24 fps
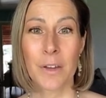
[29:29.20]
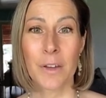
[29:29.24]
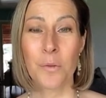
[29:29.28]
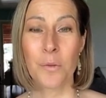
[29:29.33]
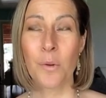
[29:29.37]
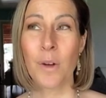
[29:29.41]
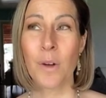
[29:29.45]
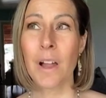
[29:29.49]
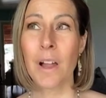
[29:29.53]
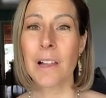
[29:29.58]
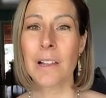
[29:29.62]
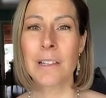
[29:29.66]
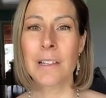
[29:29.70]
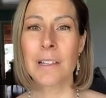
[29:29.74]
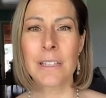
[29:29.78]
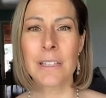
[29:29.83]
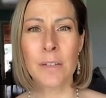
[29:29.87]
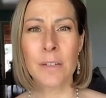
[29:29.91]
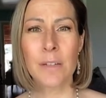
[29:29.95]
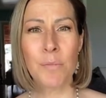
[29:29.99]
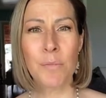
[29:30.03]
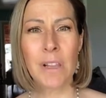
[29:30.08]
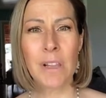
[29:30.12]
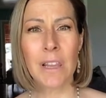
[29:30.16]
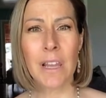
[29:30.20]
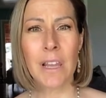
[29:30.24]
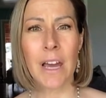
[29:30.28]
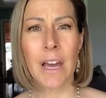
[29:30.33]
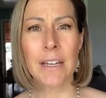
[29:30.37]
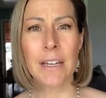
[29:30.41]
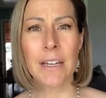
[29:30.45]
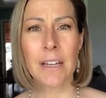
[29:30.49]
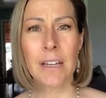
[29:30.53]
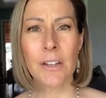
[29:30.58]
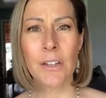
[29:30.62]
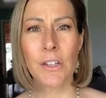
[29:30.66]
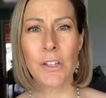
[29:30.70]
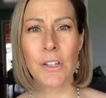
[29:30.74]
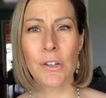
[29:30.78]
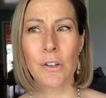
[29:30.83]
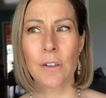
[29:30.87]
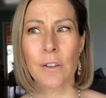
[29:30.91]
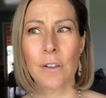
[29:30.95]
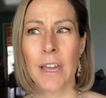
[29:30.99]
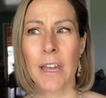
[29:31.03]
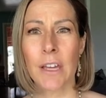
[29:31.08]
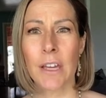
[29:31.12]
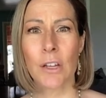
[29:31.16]
Well, didn't Melania do
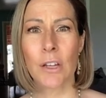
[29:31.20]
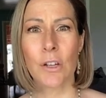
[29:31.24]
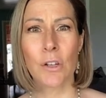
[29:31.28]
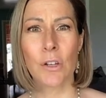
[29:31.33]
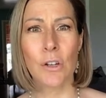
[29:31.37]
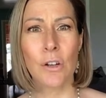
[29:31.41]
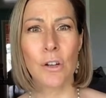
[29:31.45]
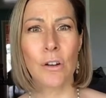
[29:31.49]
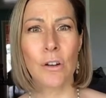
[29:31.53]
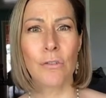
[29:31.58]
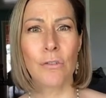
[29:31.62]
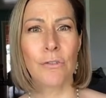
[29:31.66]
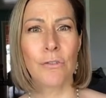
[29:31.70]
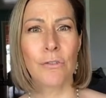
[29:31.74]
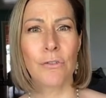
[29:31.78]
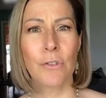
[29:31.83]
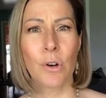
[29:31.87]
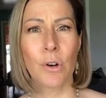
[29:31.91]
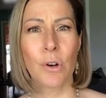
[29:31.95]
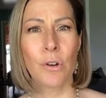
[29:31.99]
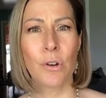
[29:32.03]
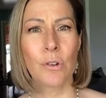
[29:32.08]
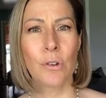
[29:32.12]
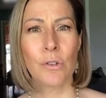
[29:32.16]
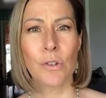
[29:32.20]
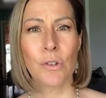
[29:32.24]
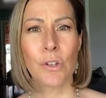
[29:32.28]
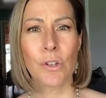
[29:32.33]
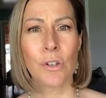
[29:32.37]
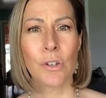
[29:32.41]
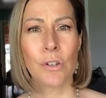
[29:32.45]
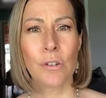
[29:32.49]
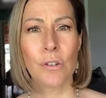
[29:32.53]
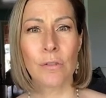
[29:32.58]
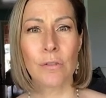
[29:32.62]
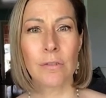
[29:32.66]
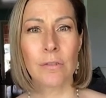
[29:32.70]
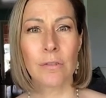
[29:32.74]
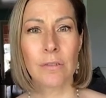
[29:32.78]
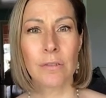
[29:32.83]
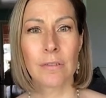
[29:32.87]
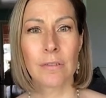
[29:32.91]
like a nude photo shoot?